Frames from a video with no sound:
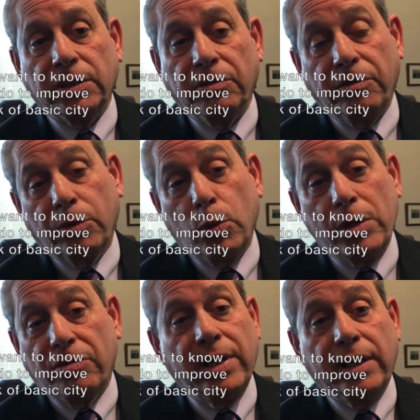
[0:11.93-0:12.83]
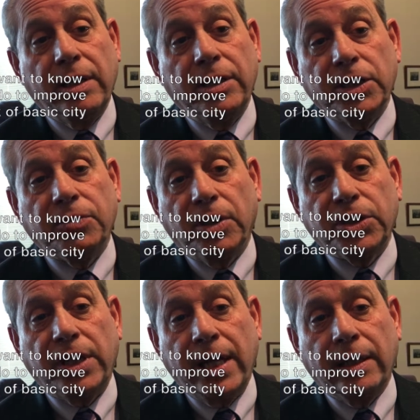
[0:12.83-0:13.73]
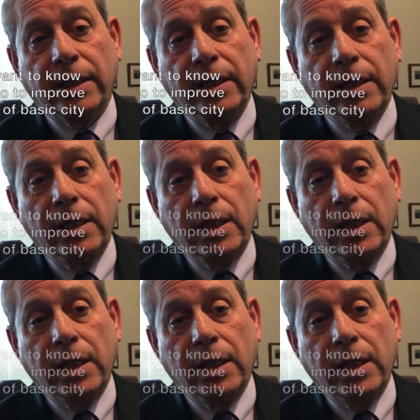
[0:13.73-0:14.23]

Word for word: And quite frankly, the dysfunctionality,